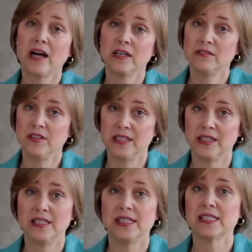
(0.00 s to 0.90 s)

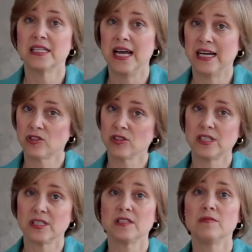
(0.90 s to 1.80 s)
Ayurveda is a natural
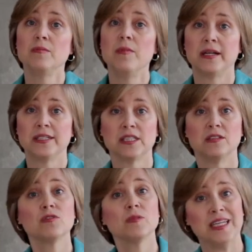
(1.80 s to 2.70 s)
system of
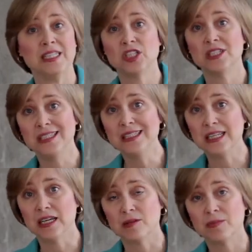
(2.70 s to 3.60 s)
medicine from ancient
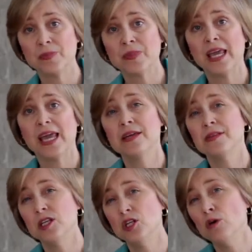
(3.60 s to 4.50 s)
India,
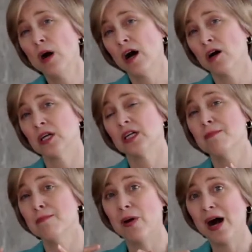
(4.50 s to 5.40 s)
and they knew how to
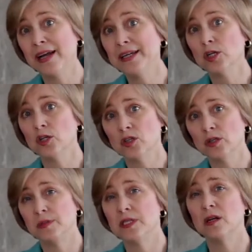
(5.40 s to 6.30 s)
combine
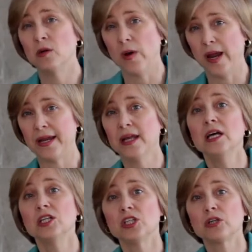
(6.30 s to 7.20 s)
herbs in a way
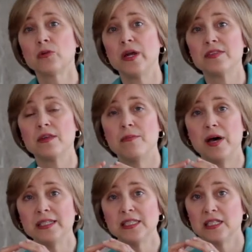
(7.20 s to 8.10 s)
to create the
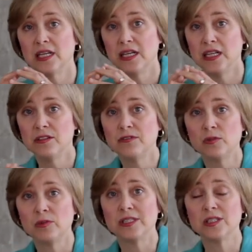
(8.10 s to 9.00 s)
best
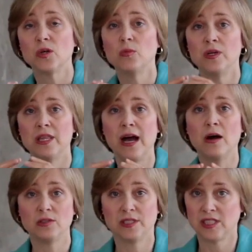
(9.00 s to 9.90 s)
influence
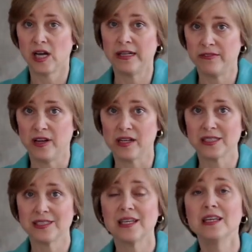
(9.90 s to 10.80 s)
without side
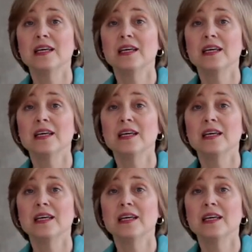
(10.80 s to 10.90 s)
effects.